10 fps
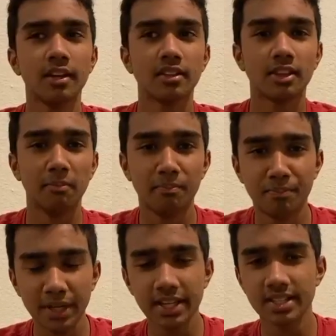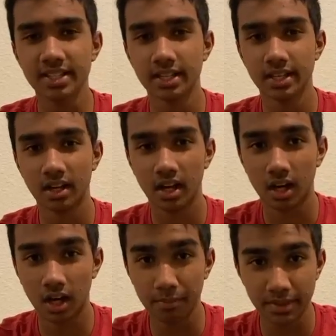The biggest
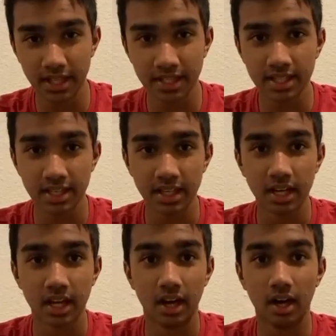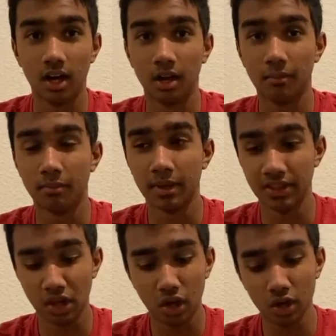update in
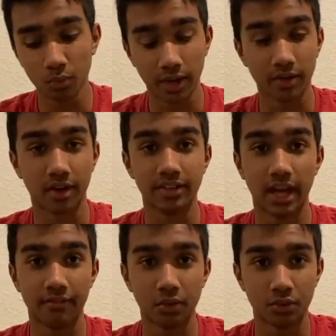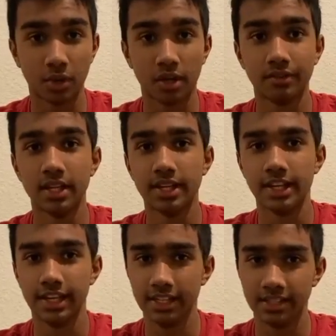the hardware of the iPhone 12
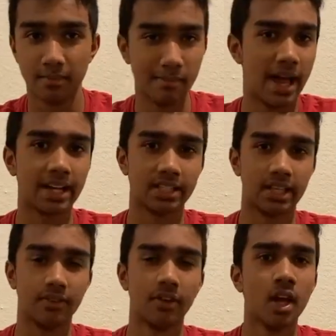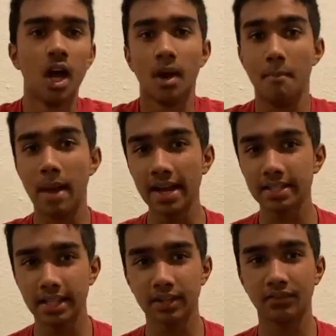is MagSafe.
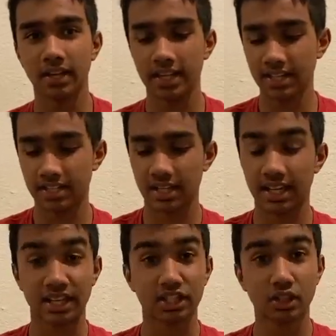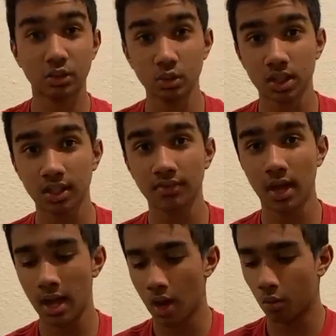MagSafe is an exclusive
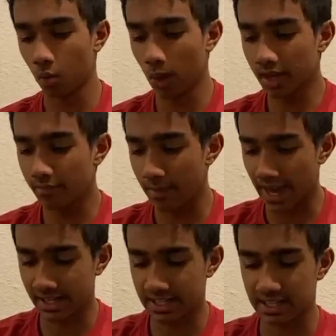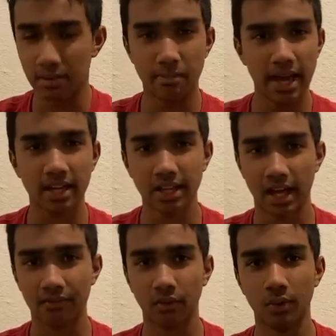ring of magnets in the back of the
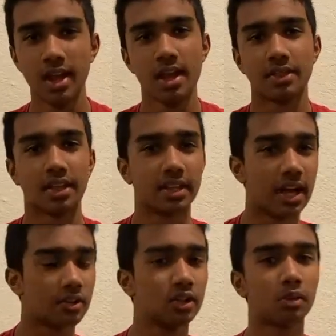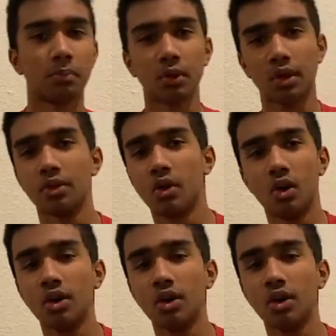iPhone that allows you to put on all